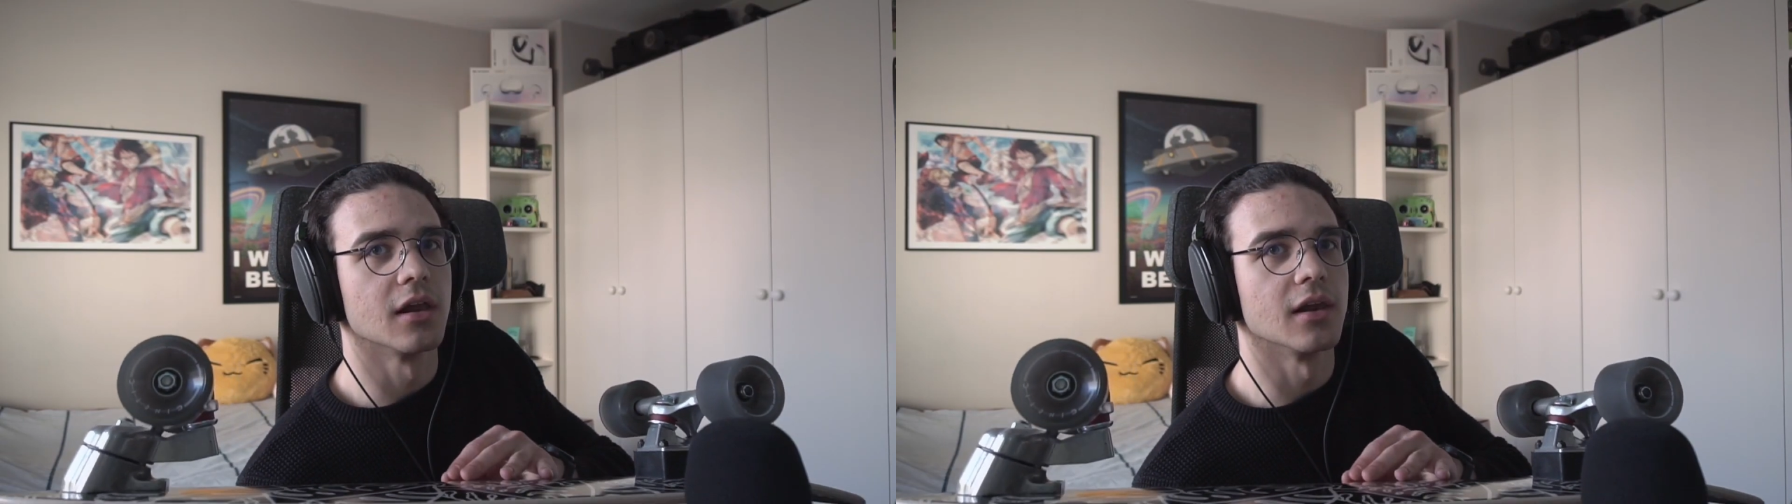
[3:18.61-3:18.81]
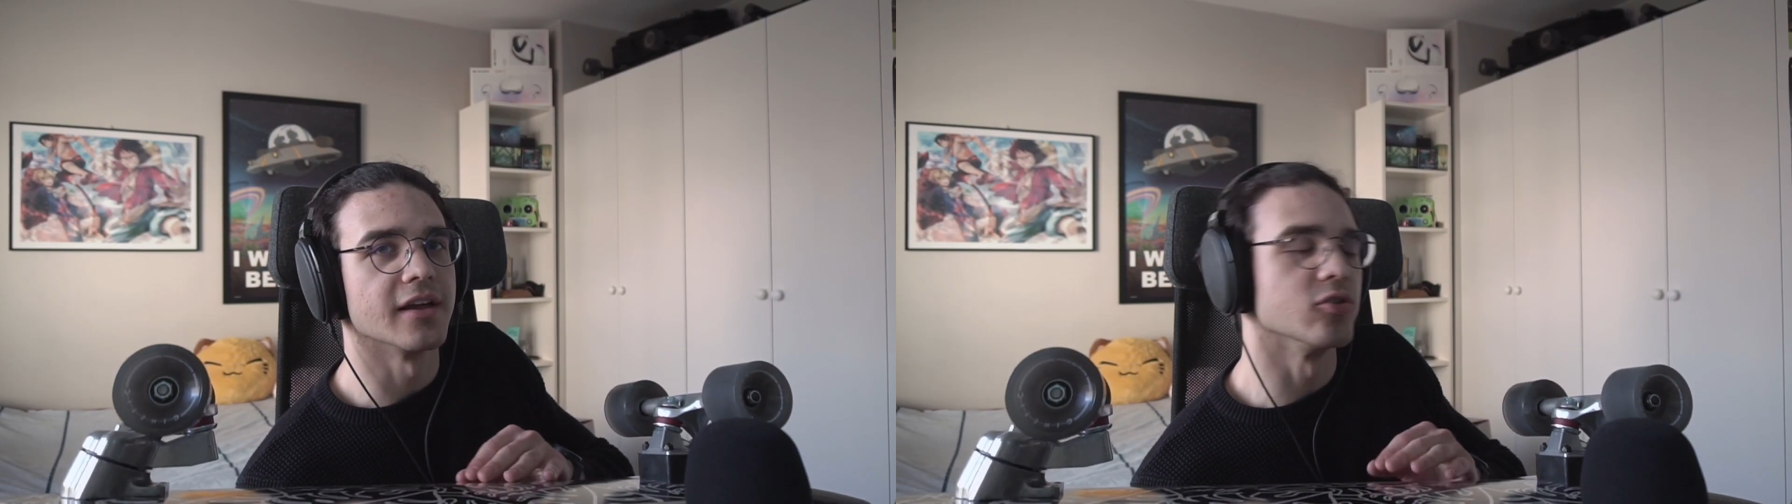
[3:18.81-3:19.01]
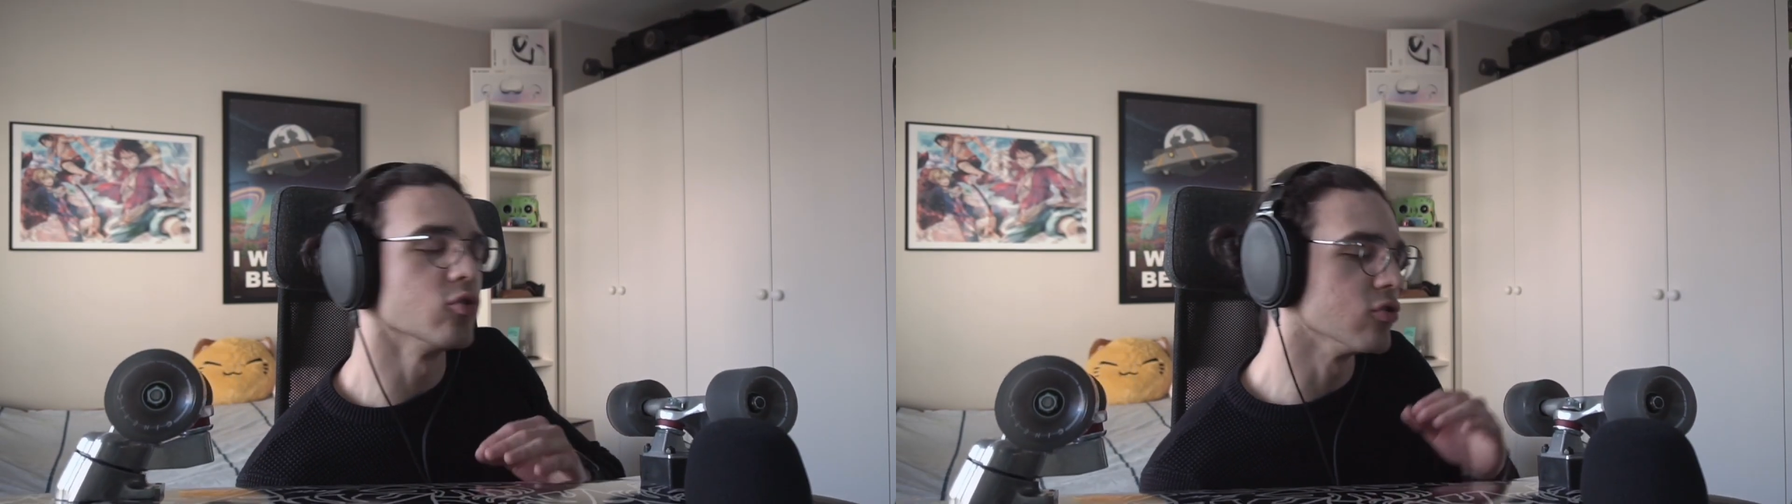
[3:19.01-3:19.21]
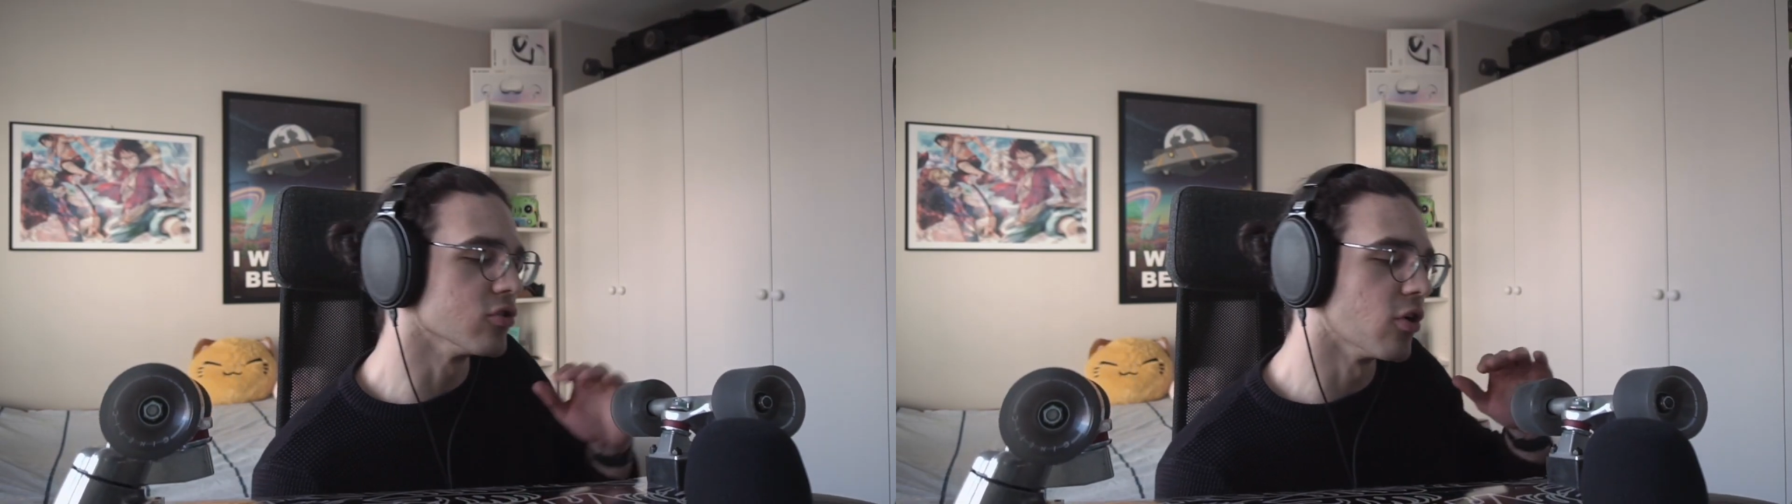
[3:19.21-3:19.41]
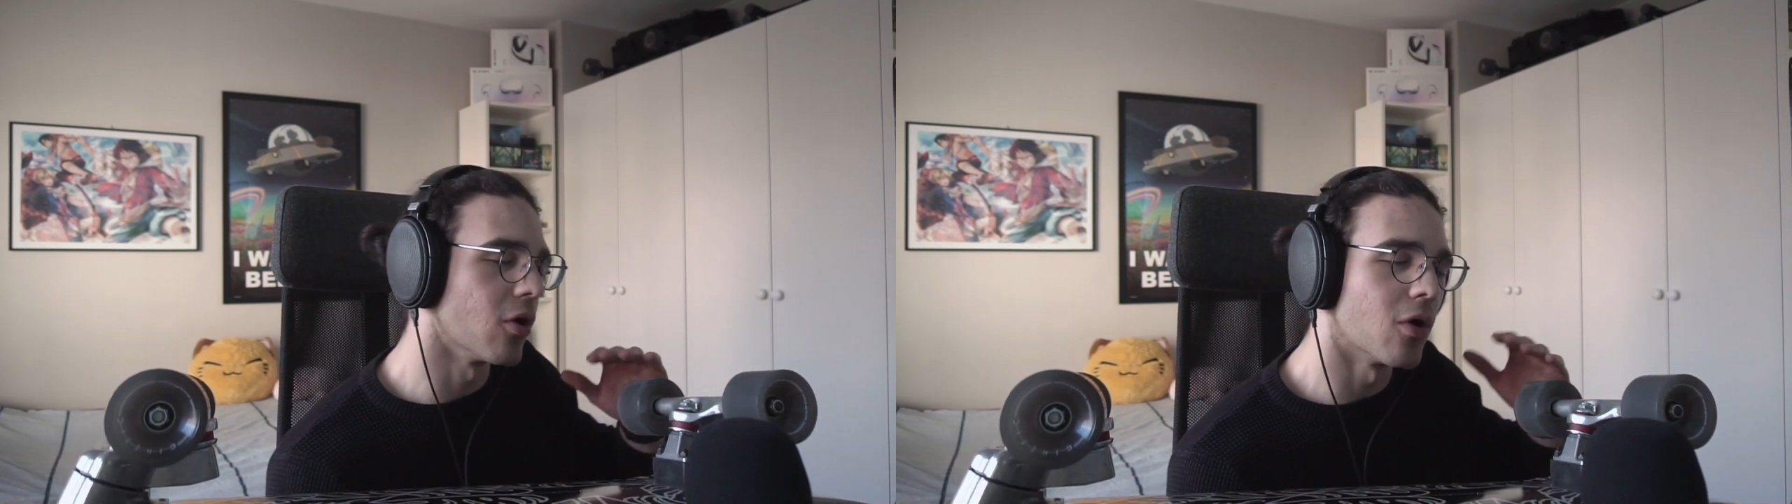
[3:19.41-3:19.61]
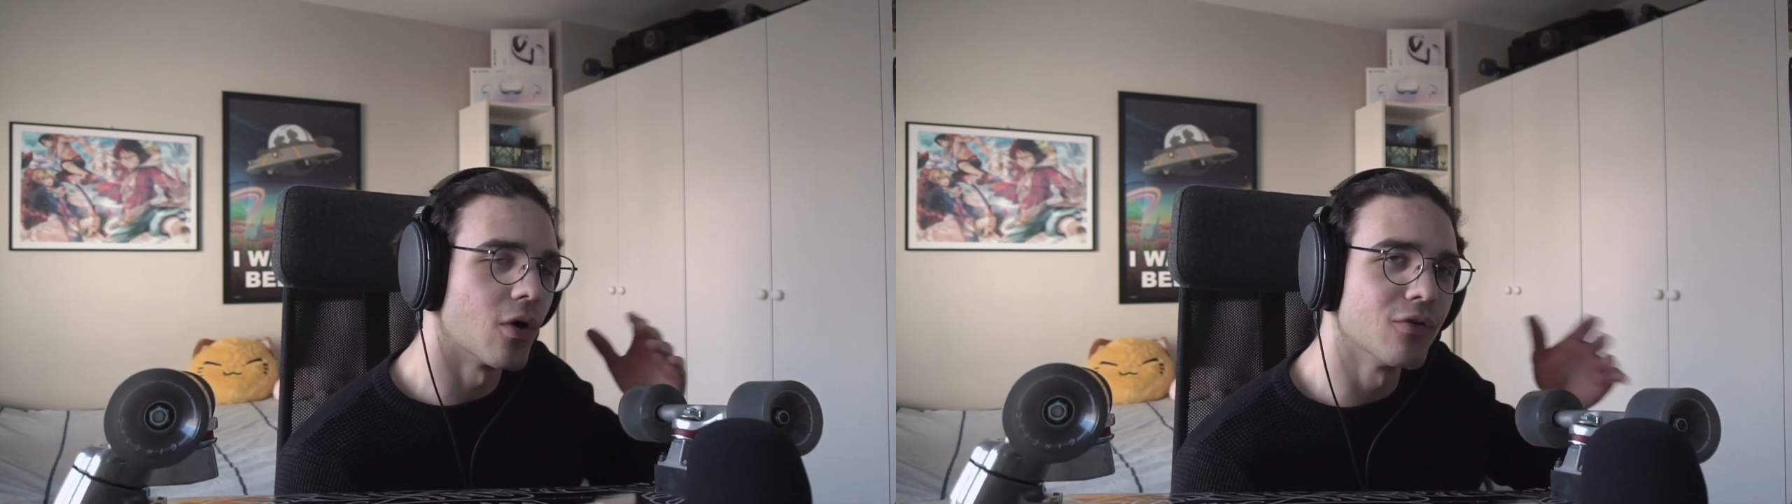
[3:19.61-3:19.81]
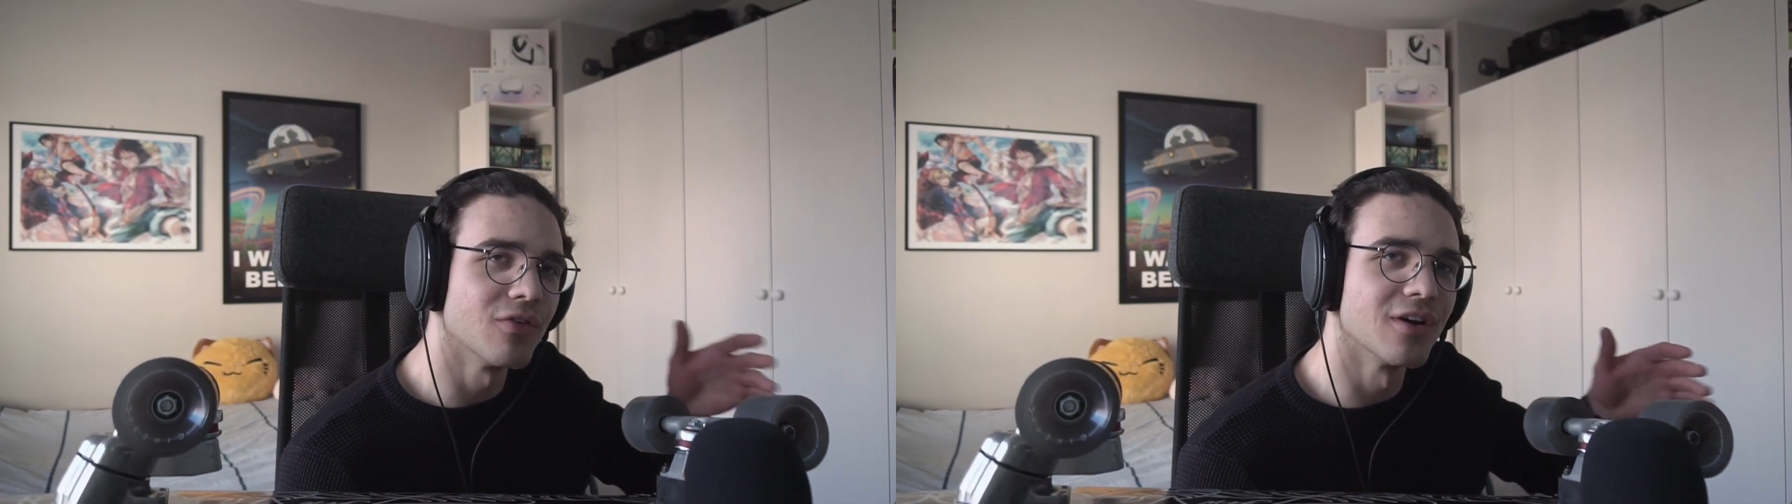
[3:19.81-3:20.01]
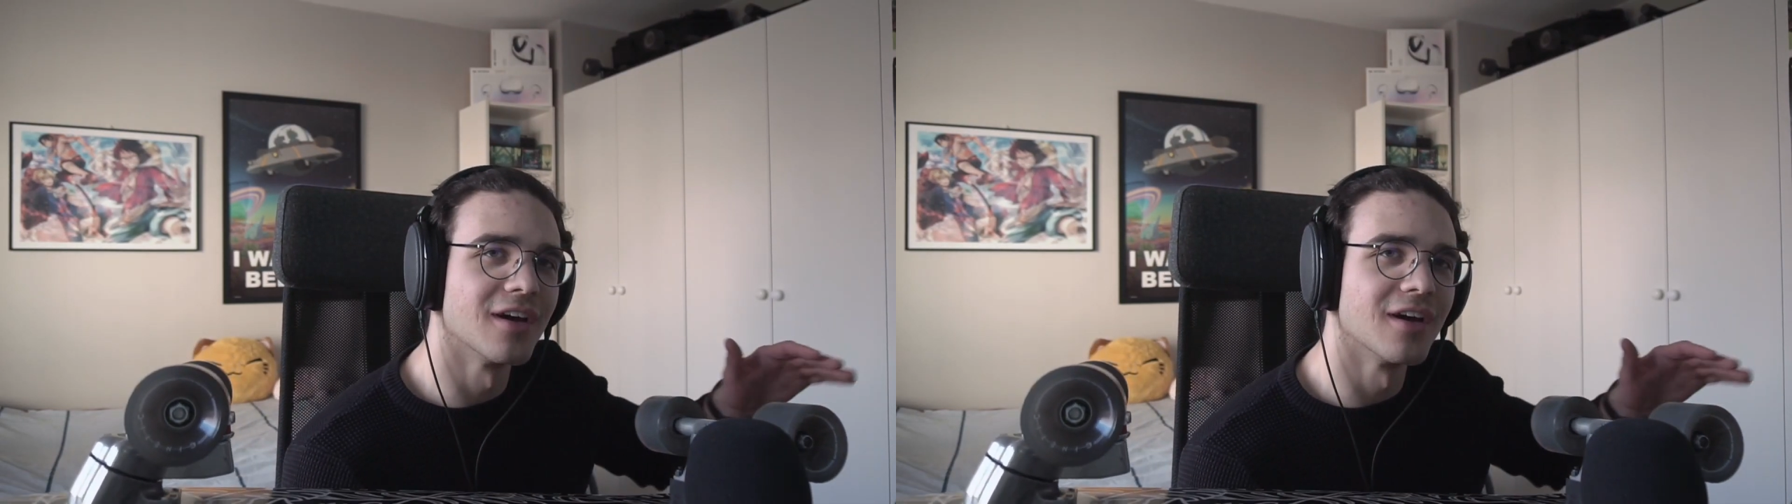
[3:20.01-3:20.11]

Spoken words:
Like, you could carve